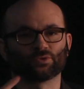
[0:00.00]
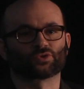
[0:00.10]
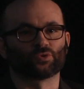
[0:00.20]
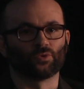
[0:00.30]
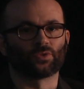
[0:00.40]

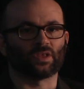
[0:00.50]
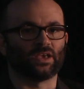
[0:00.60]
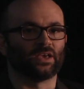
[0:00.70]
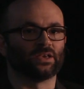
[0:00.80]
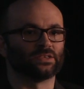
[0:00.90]
truth
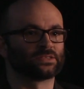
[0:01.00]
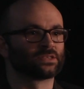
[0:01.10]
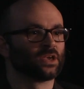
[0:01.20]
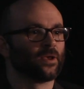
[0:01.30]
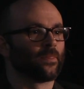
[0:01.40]
is
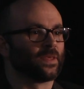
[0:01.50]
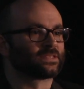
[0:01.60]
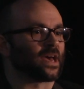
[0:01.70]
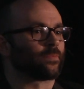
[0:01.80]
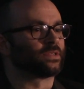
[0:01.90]
this
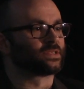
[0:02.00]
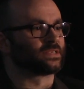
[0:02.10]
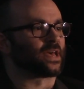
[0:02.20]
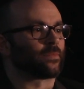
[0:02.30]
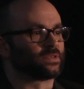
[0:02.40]
happens, this
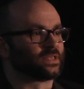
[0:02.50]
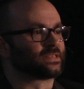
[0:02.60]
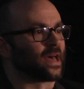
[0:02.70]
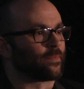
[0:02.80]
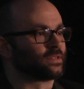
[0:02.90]
happens, this
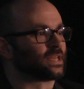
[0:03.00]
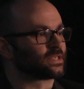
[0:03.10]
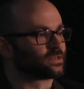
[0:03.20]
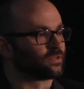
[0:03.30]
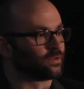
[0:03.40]
happens.
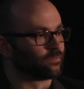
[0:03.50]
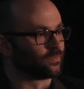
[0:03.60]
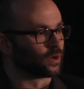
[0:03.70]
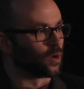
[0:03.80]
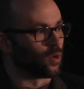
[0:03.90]
That's
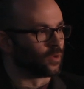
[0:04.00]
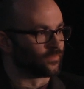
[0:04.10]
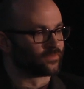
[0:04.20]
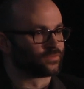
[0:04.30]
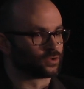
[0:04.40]
the goal
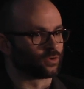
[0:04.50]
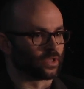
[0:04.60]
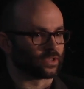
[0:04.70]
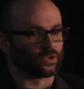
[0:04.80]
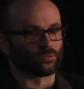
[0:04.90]
of
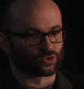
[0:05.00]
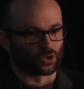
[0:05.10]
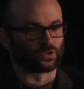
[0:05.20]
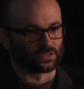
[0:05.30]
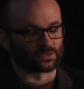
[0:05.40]

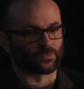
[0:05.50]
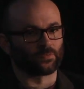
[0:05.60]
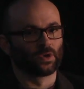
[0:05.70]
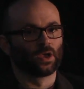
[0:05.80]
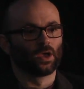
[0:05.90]
journalism.
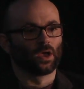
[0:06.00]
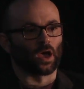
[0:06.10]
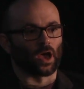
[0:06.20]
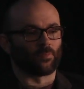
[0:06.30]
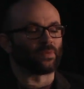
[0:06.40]

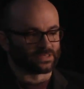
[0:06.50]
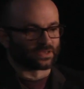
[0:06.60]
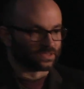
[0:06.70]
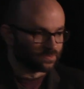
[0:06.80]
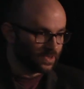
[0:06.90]

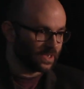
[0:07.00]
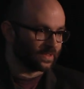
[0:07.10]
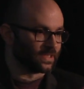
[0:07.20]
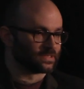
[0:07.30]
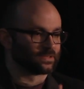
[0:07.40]
Basically speaking,
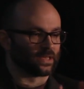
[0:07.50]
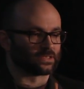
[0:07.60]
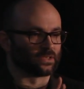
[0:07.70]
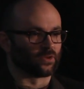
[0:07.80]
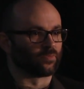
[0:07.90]
that's
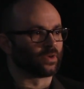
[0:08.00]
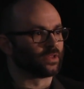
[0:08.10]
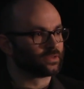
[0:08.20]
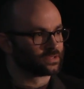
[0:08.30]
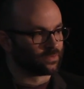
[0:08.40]
a little
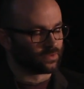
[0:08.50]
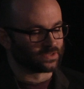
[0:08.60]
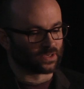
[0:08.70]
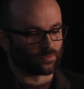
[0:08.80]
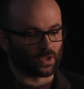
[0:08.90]
bit
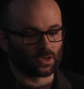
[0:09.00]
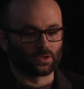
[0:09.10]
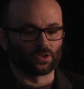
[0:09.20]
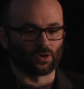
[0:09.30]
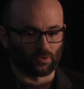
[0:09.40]
simplistic, but
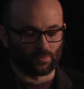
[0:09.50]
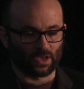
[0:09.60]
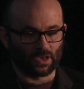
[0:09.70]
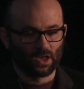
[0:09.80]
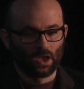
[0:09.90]
you know what I
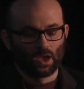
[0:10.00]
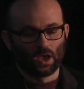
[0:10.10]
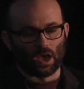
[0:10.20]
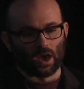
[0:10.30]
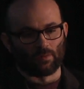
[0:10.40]
mean.
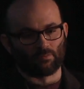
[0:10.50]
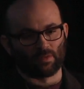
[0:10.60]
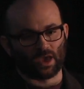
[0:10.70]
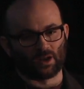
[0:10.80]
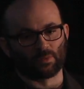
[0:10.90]
And
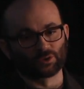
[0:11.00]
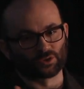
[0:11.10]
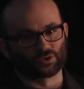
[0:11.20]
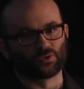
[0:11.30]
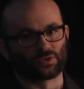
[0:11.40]
an
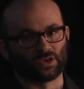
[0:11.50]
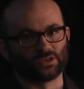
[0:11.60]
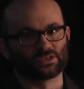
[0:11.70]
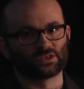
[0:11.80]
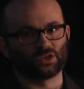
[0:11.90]
emotional truth
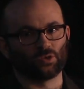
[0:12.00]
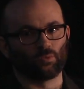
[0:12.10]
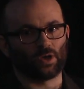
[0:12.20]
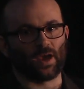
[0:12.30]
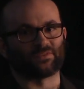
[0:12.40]
is
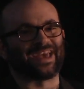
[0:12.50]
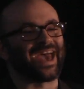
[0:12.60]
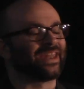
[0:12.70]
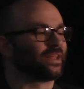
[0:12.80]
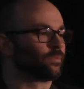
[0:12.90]
we have to
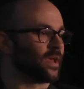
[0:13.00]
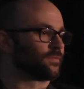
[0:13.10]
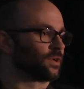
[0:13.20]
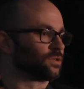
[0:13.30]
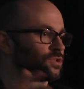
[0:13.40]
edit, we have
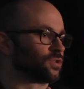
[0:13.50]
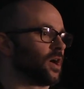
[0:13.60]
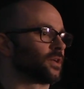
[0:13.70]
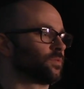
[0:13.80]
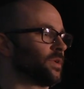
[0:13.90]
to
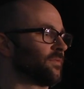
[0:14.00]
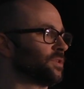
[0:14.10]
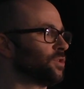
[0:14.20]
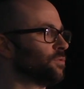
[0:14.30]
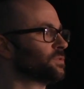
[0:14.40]
construct, we have to
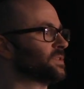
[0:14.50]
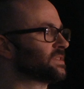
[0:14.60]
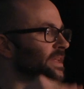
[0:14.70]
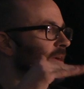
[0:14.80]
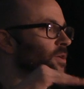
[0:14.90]
use
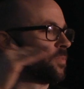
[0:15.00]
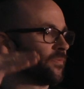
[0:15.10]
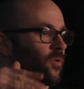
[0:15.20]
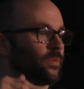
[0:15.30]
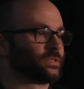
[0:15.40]
these layered
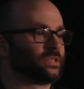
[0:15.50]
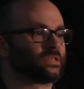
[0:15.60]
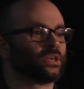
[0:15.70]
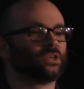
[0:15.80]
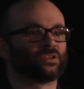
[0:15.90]

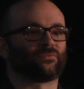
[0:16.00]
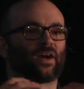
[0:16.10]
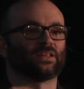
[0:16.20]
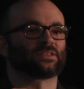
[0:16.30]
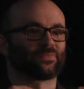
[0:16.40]
performances to
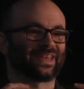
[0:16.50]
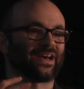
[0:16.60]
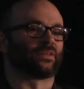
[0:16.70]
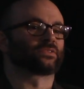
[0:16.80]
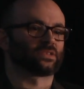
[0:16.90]
find something
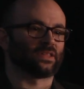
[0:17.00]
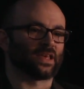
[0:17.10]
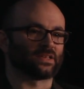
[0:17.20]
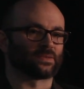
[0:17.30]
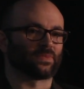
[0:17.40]
else, and
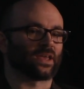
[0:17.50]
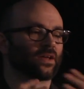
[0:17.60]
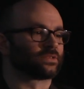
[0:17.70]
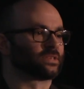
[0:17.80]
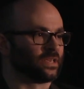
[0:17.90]
that something
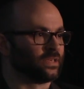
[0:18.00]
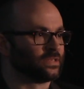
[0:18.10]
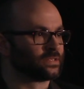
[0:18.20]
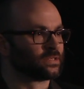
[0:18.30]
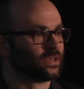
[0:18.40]
else
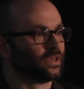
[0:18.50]
is